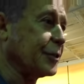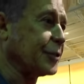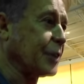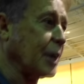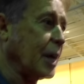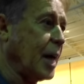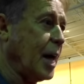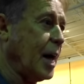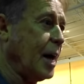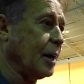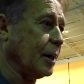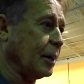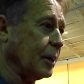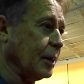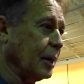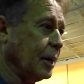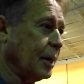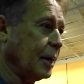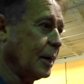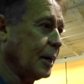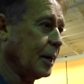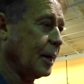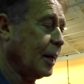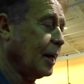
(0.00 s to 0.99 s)
is a hell,
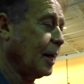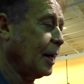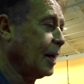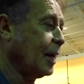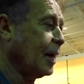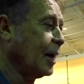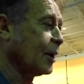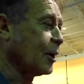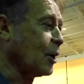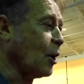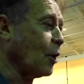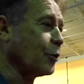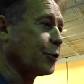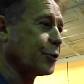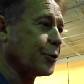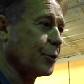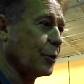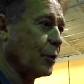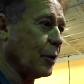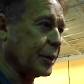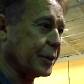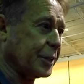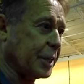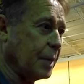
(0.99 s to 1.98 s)
go
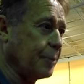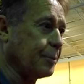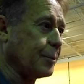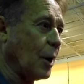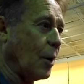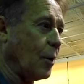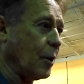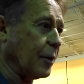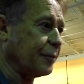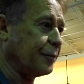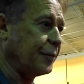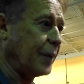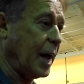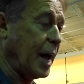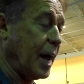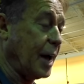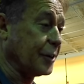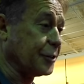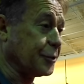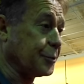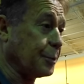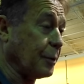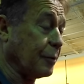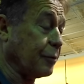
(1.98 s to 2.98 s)
through it, keep going
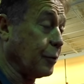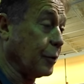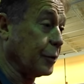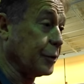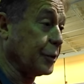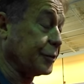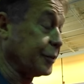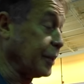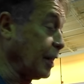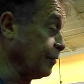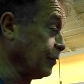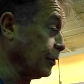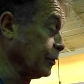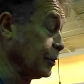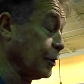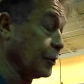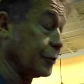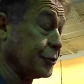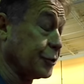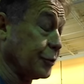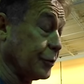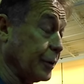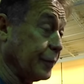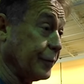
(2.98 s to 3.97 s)
fast before the devil
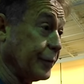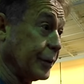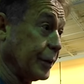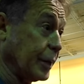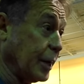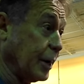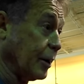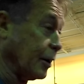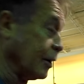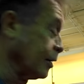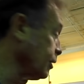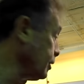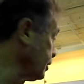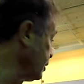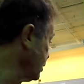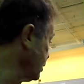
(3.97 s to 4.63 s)
knows you're even there.